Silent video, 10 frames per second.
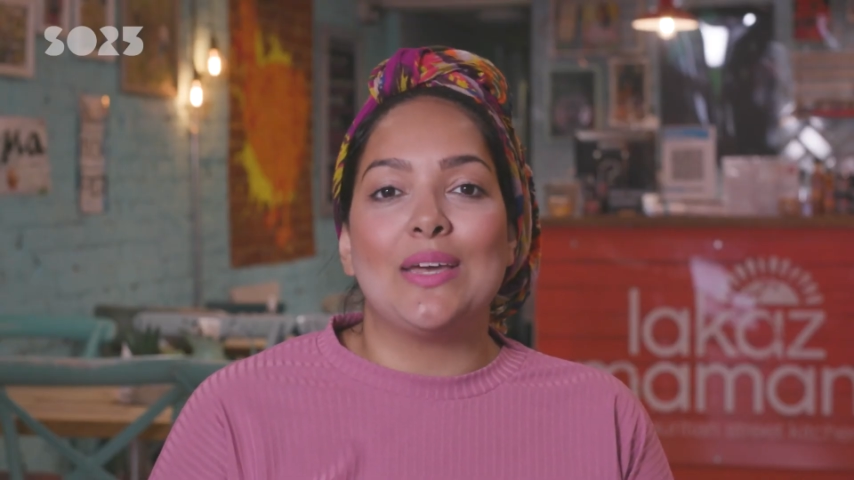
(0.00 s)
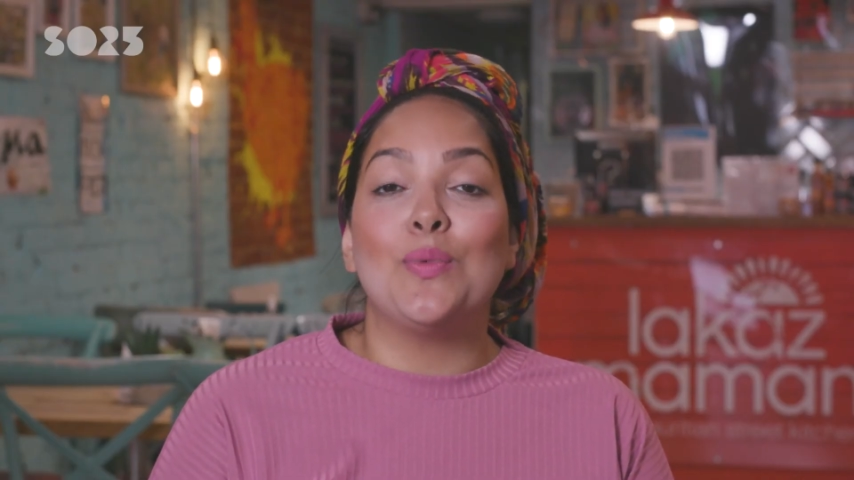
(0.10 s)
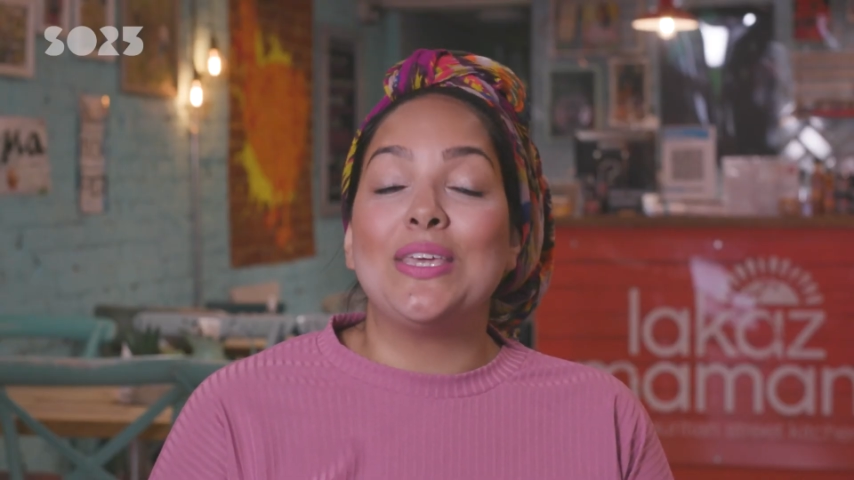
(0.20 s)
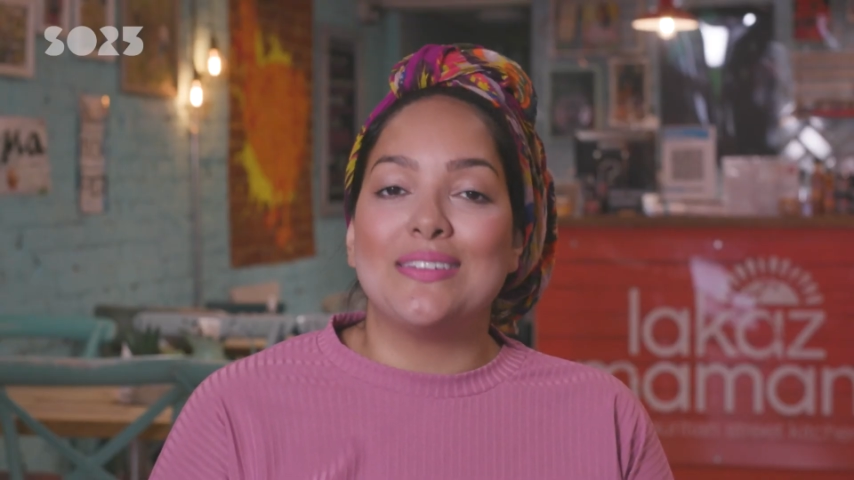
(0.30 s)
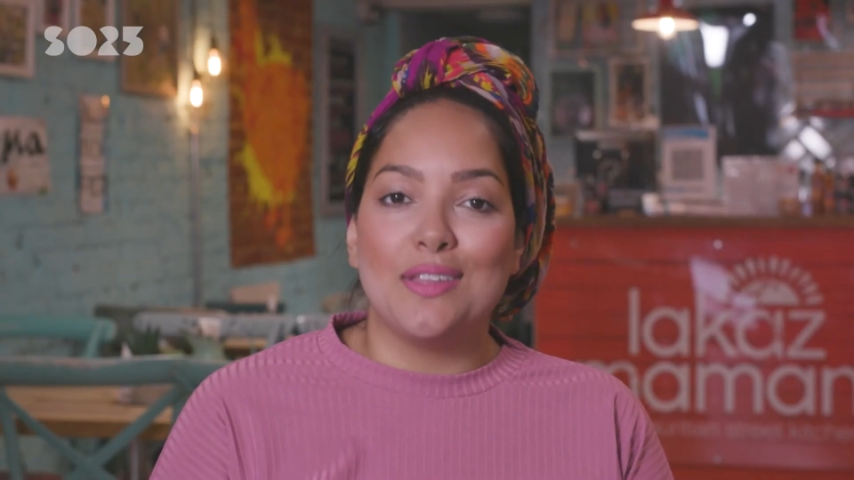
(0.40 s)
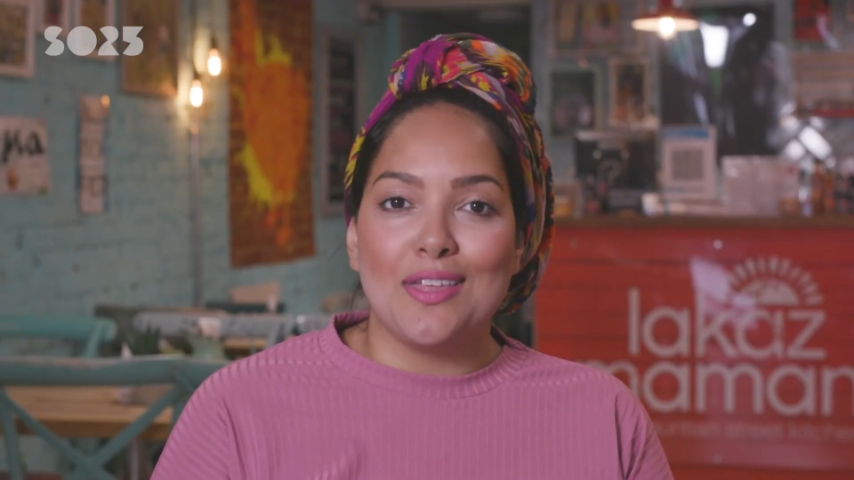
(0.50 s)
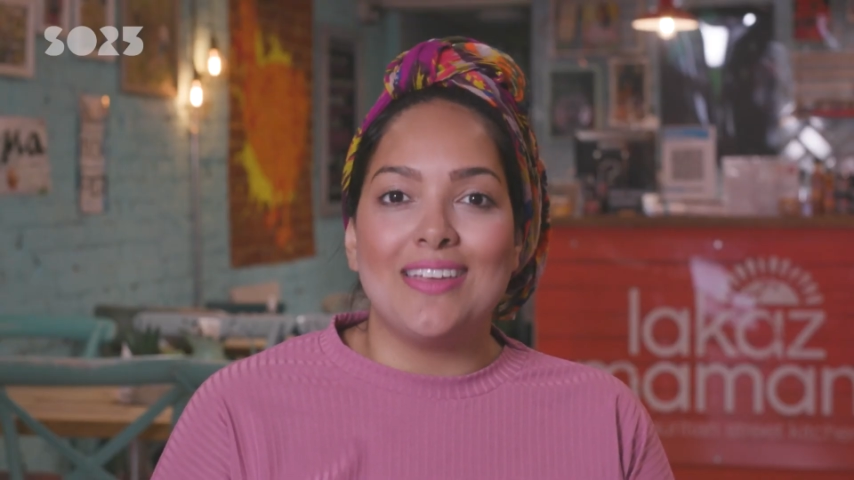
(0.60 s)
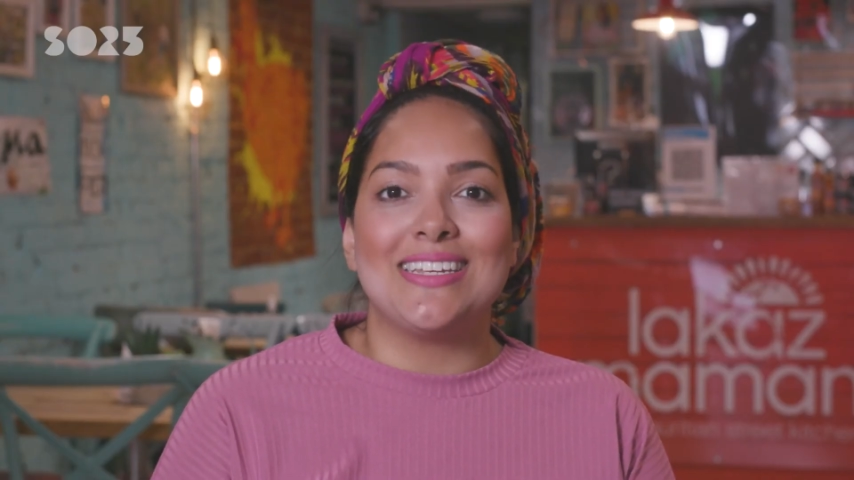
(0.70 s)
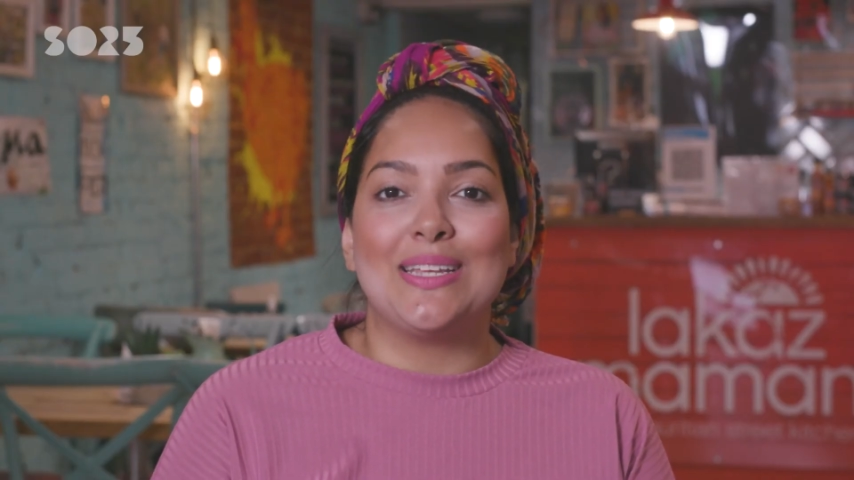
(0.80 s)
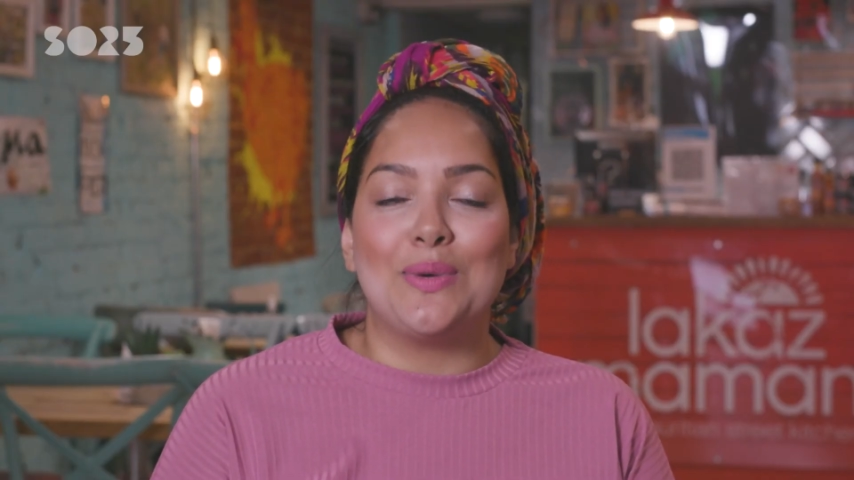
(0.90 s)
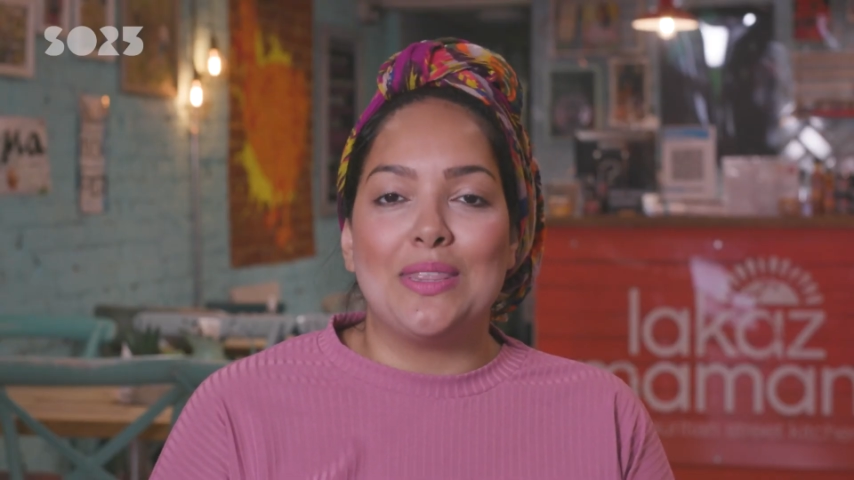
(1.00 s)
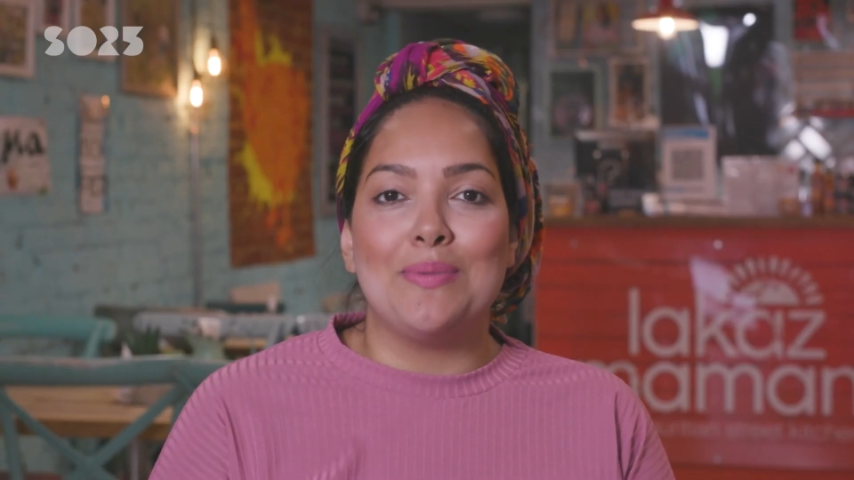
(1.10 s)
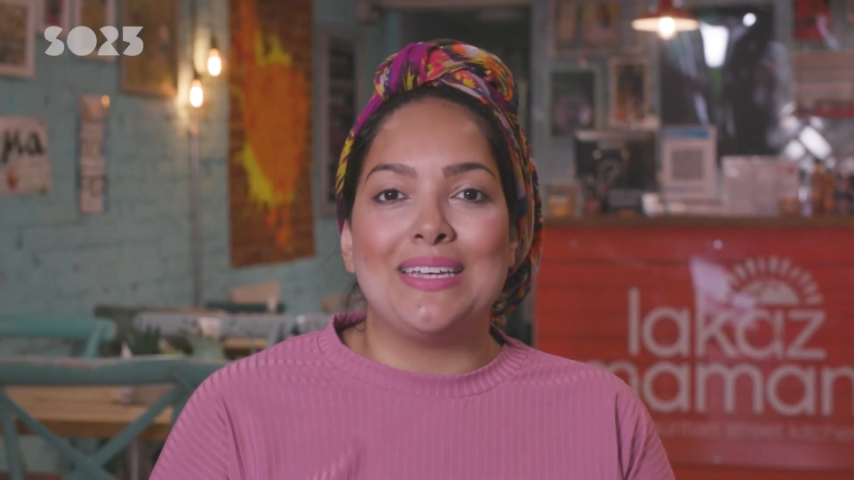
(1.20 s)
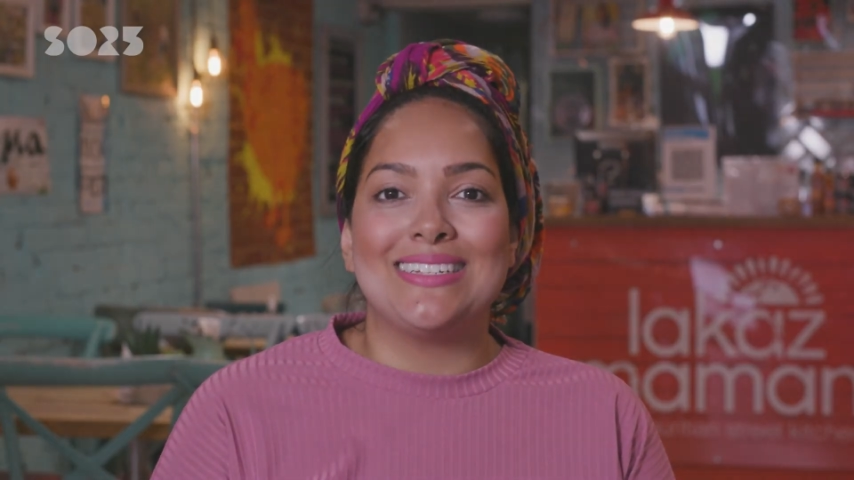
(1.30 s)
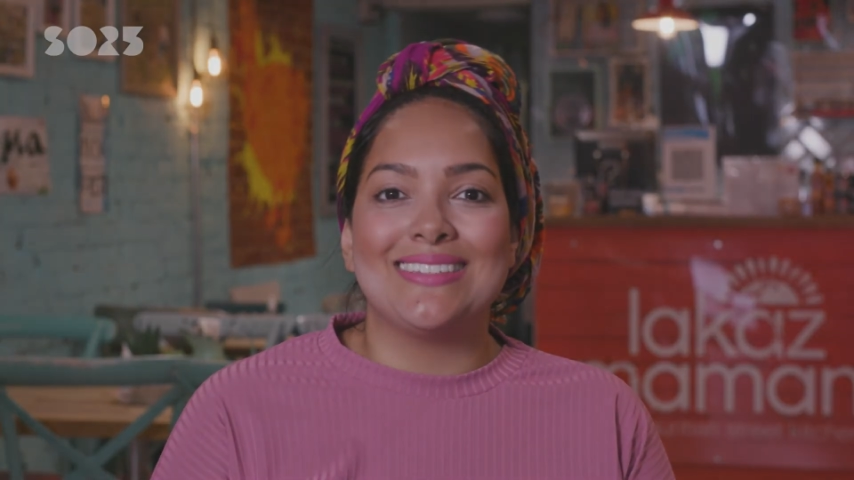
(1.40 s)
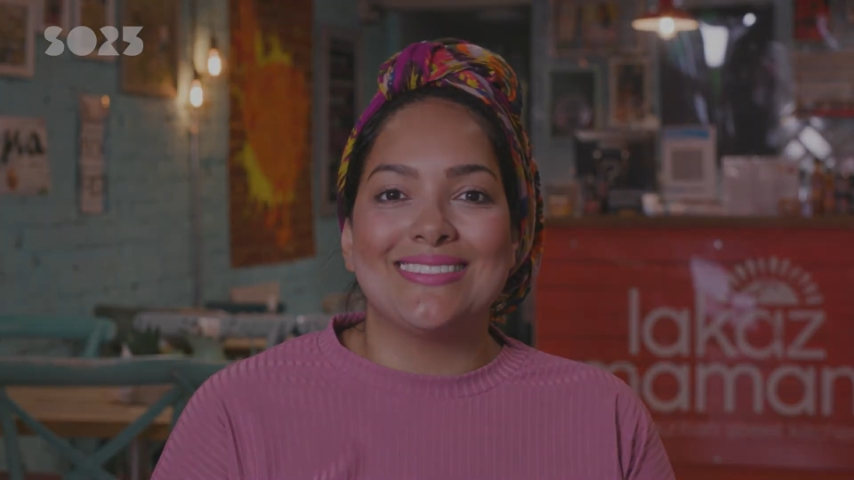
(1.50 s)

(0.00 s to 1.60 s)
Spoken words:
we can certainly win the bid.